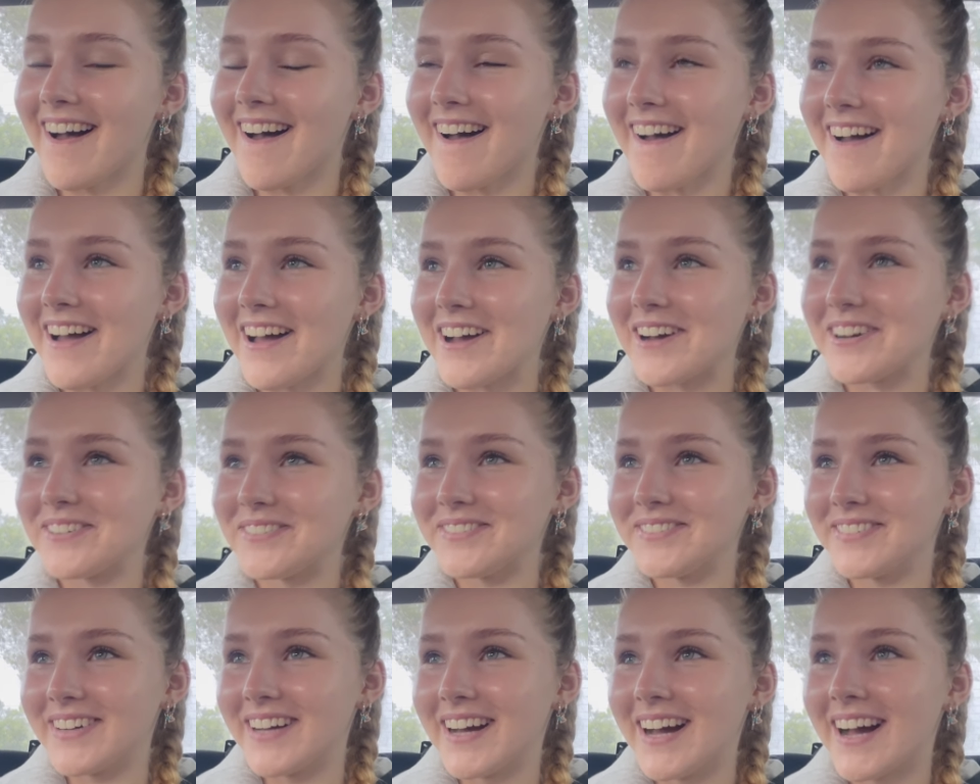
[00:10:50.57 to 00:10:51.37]

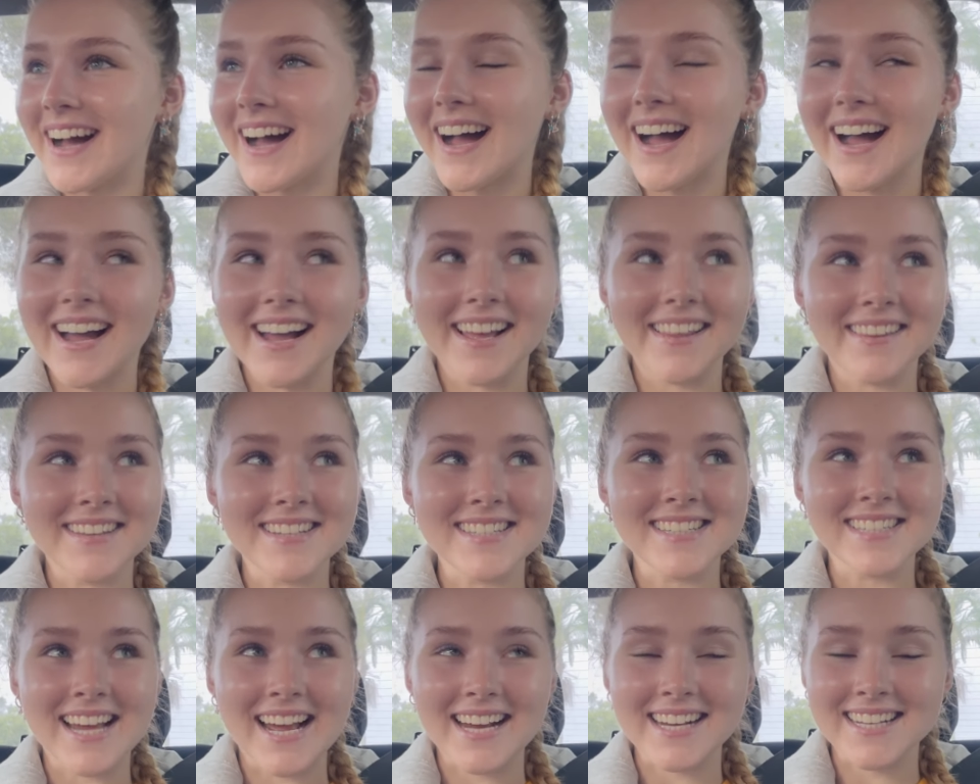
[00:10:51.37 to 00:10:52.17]
And this
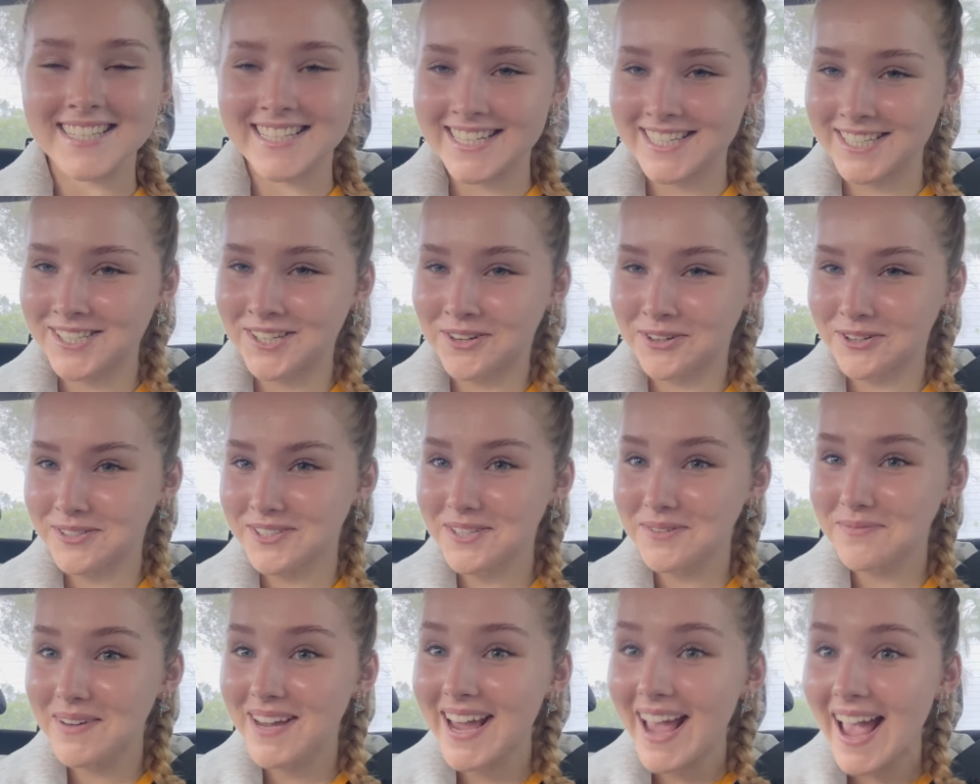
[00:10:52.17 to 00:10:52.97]
taxi is
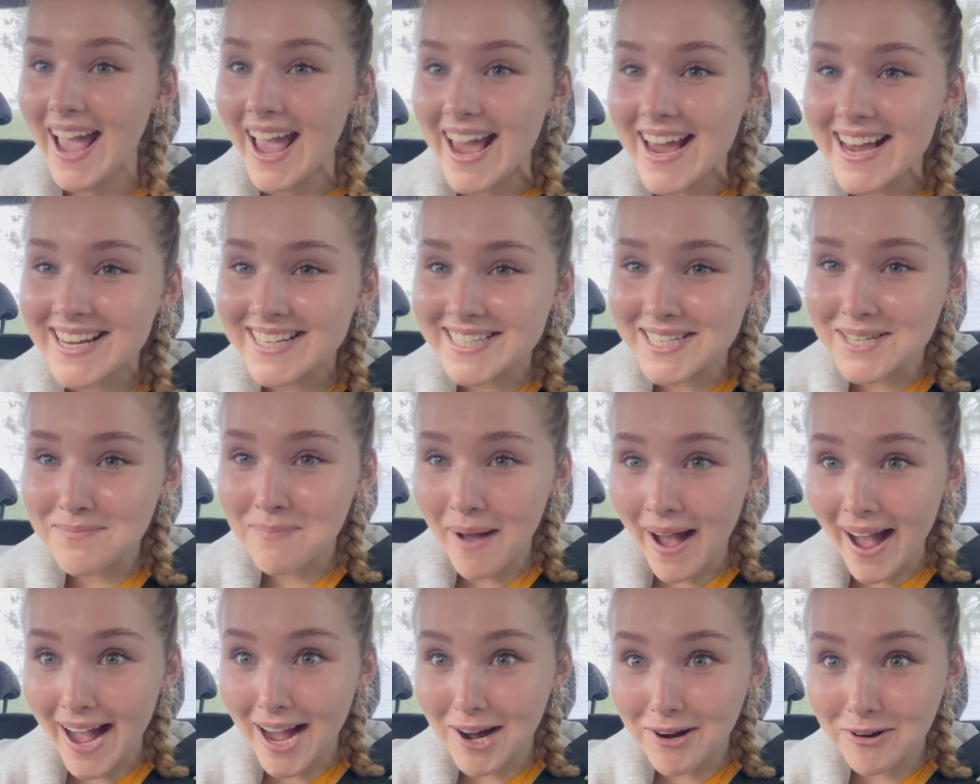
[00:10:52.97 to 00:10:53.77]
costing me
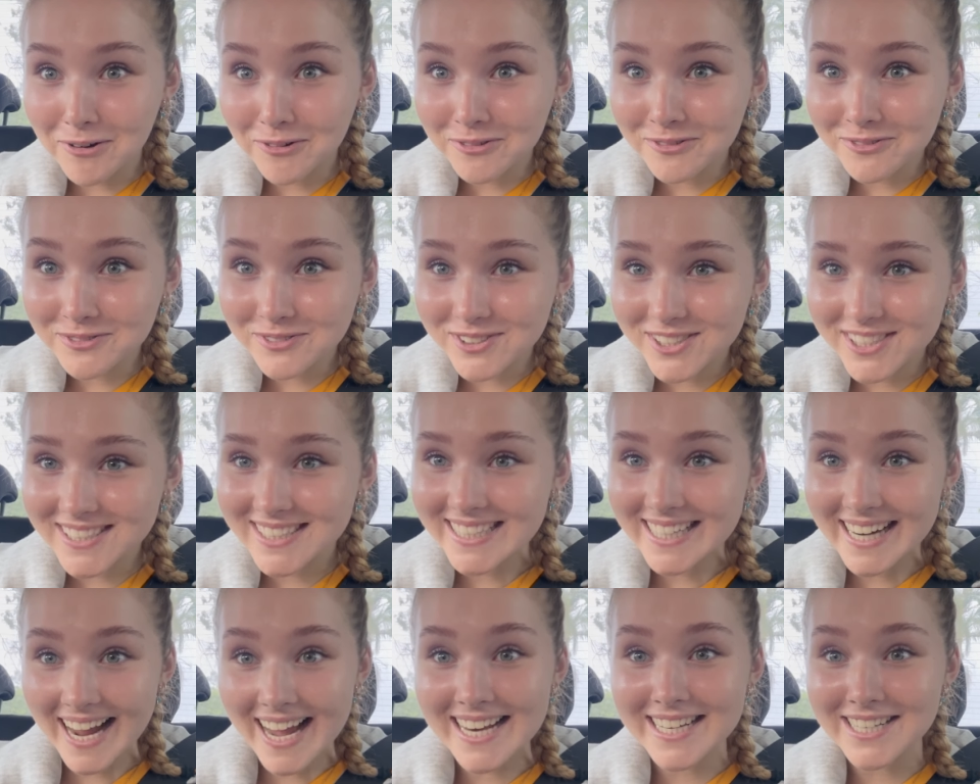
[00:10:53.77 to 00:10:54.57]
£80
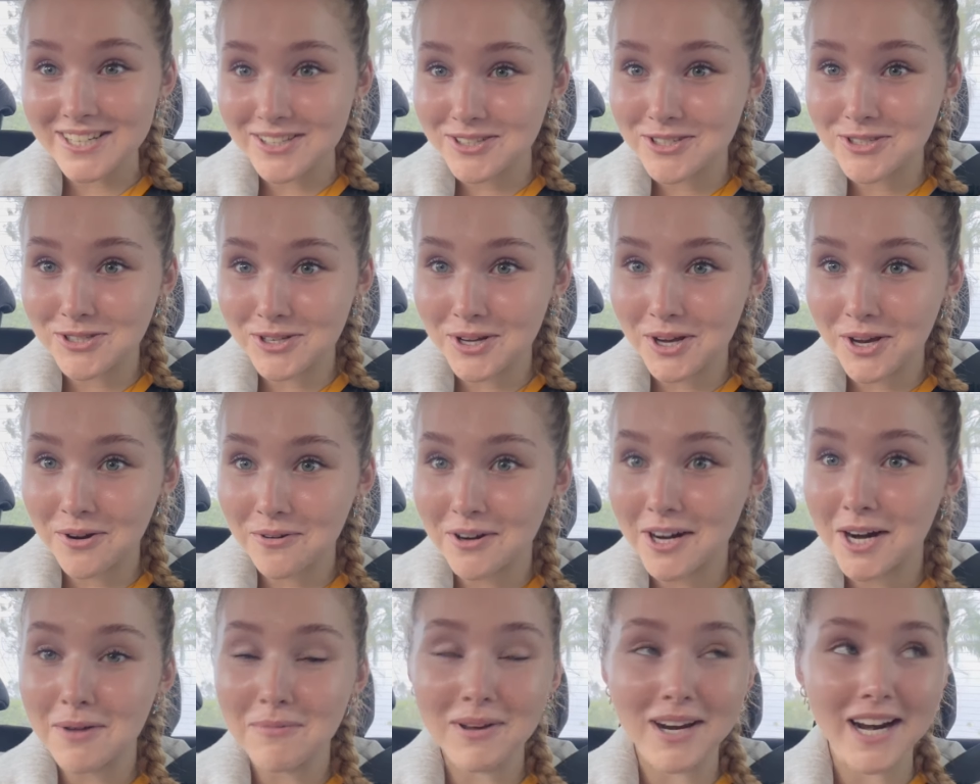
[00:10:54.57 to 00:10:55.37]
to get to the zoo,
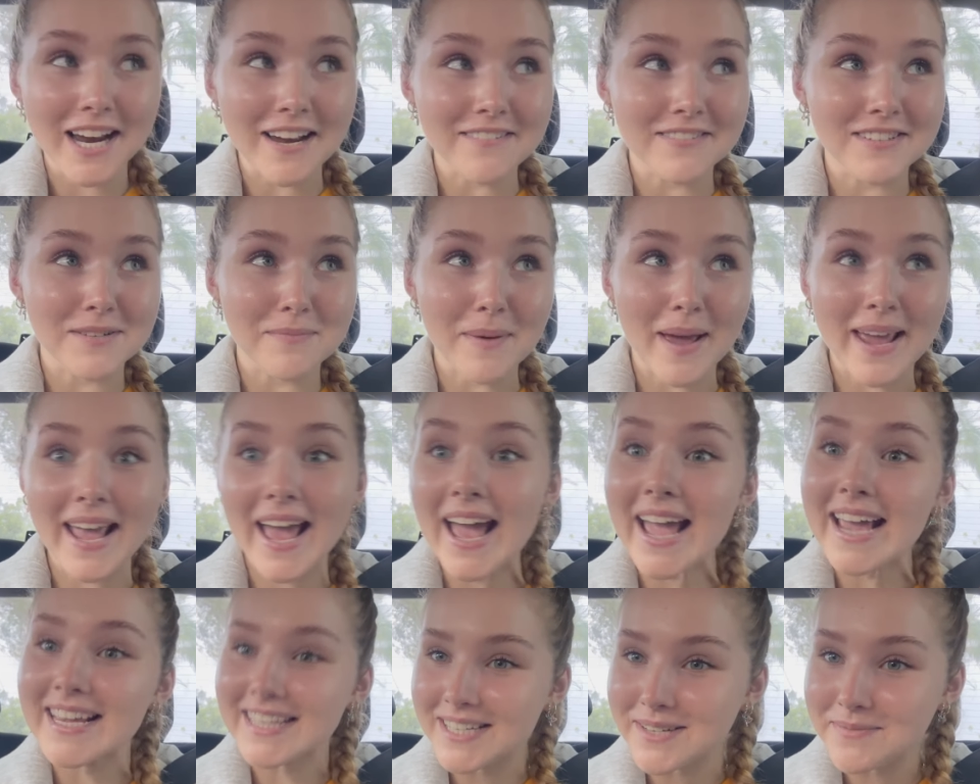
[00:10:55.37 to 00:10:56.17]
and I'm gonna have to pay
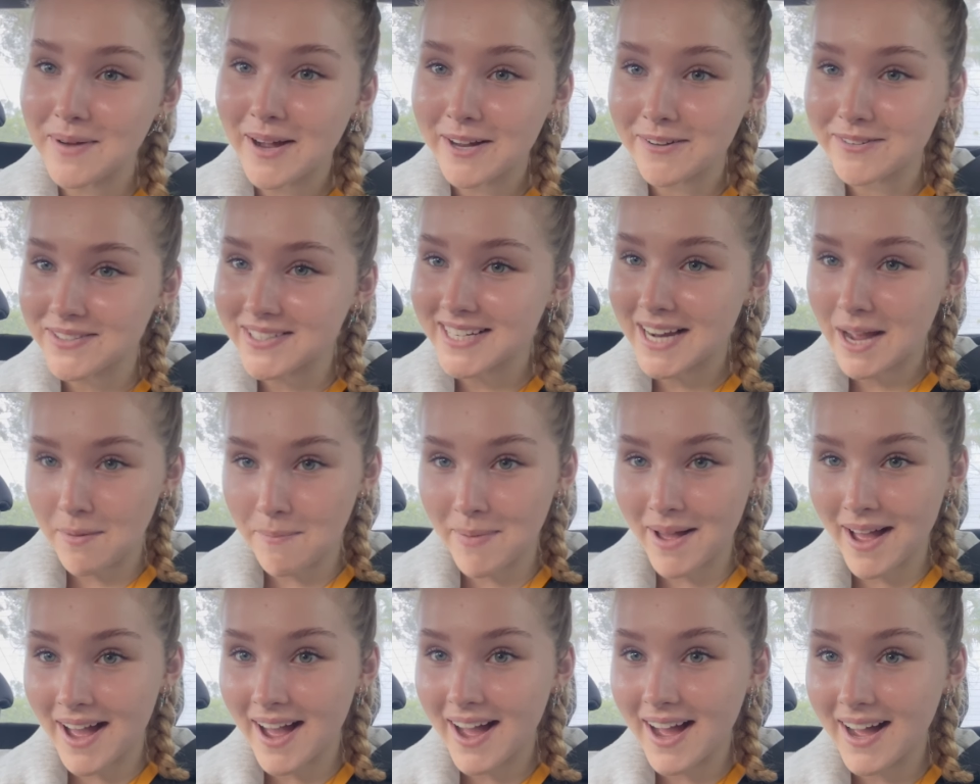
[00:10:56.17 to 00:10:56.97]
£80 to get
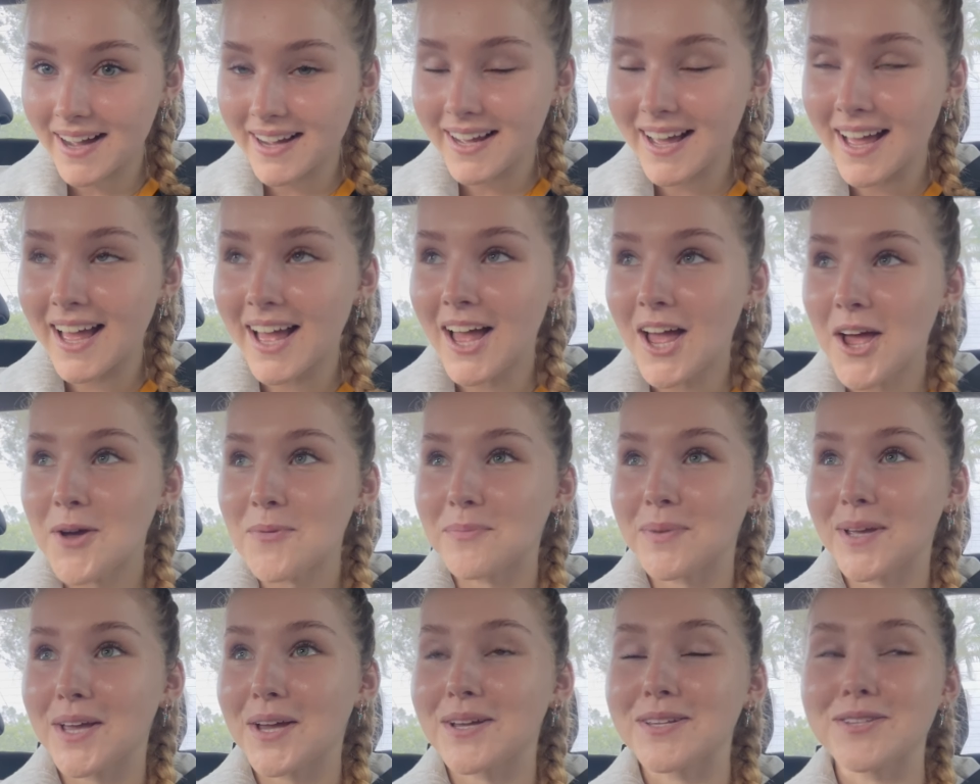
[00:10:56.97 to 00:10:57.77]
back
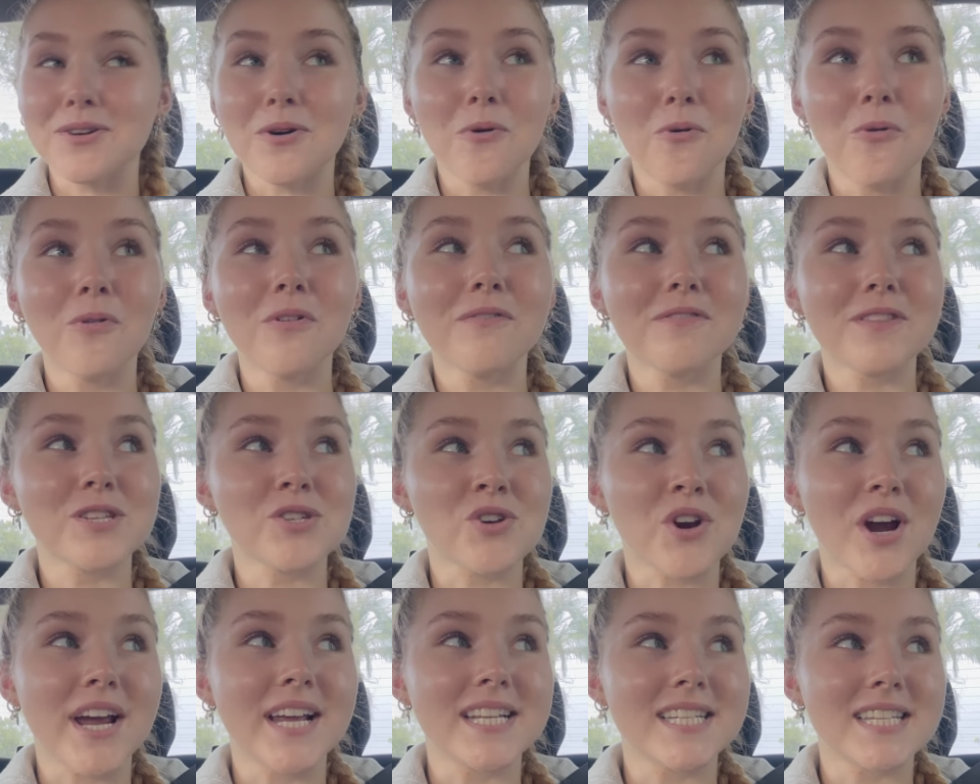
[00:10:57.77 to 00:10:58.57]
because all of the
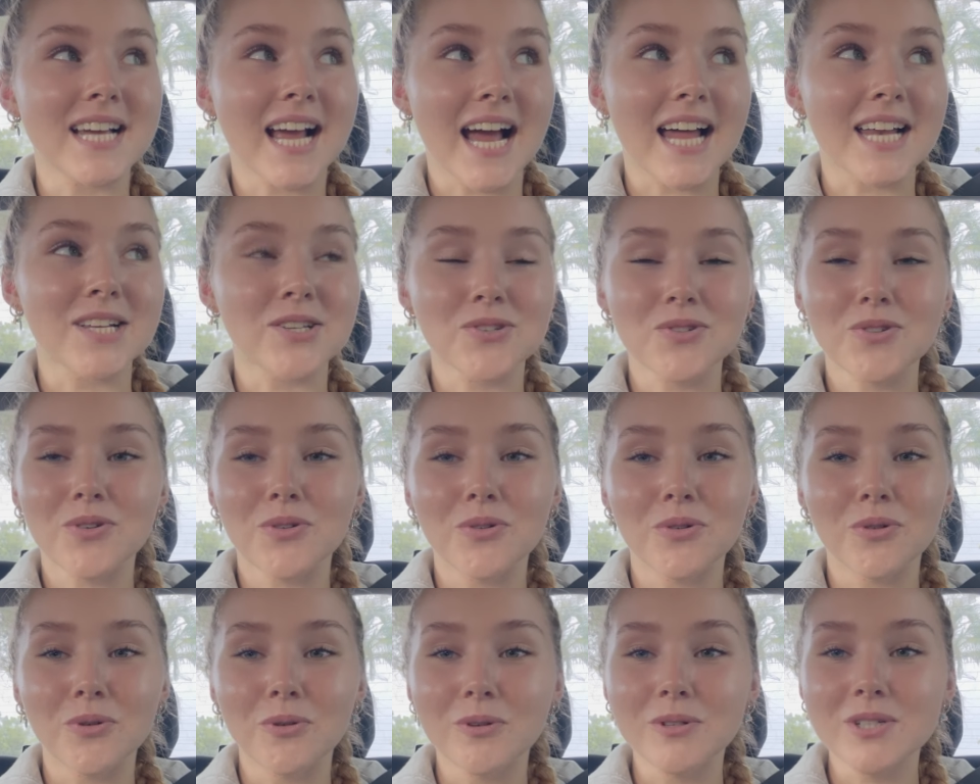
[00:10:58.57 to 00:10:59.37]
trains are
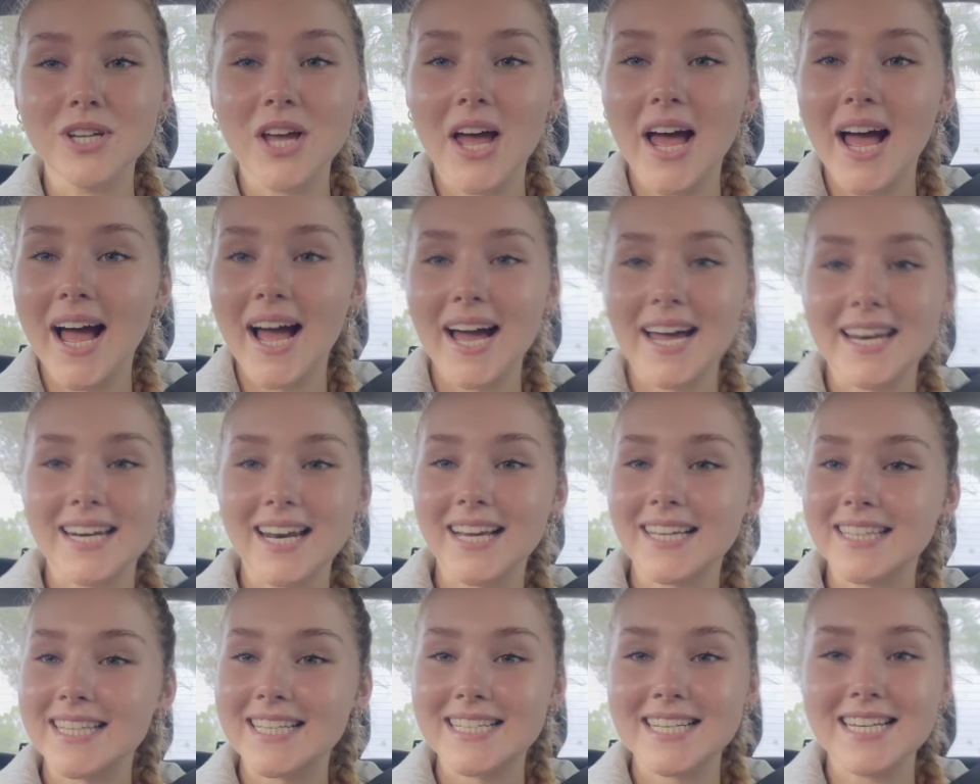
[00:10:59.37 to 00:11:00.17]
cancelled, and
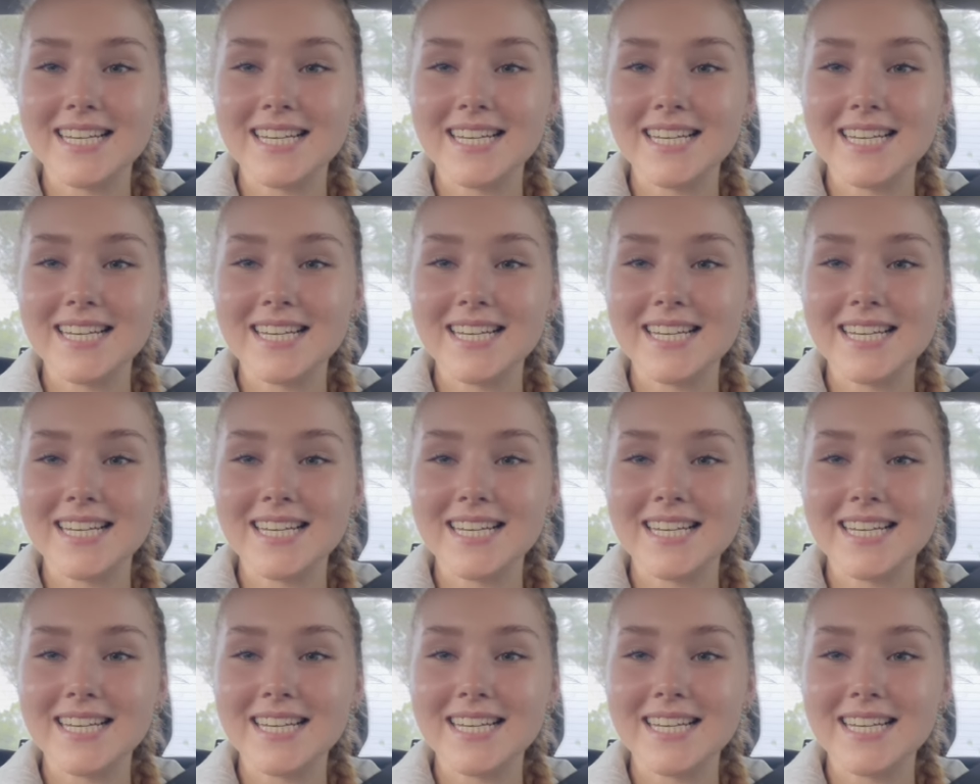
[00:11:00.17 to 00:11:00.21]
like this